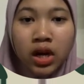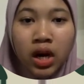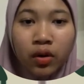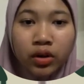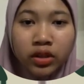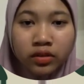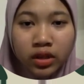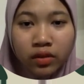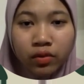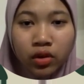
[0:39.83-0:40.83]
Our
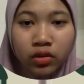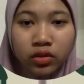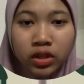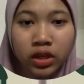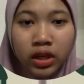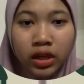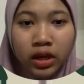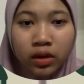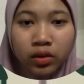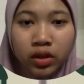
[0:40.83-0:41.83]
design follows the
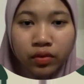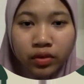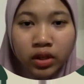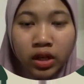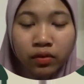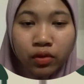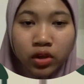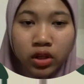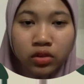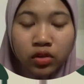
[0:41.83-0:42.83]
layout given and
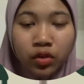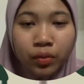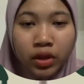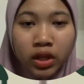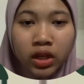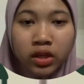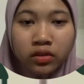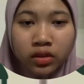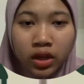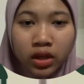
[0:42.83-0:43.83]
focus on making the
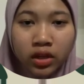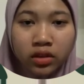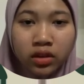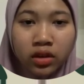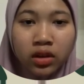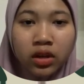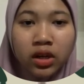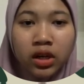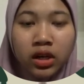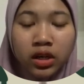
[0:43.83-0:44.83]
site
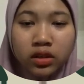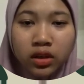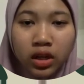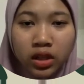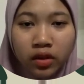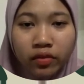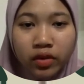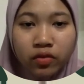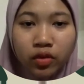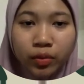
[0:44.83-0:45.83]
attractive,
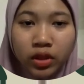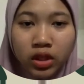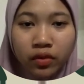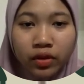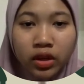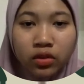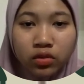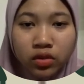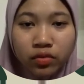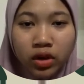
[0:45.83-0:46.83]
informative and
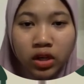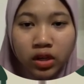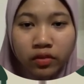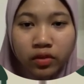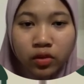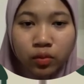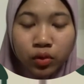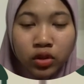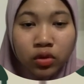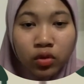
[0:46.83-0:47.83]
user-friendly for
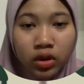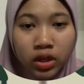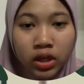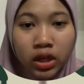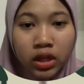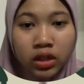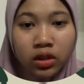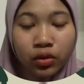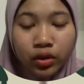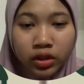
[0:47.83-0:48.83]
both local and
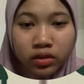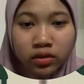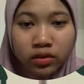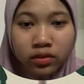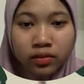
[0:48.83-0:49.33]
tourists.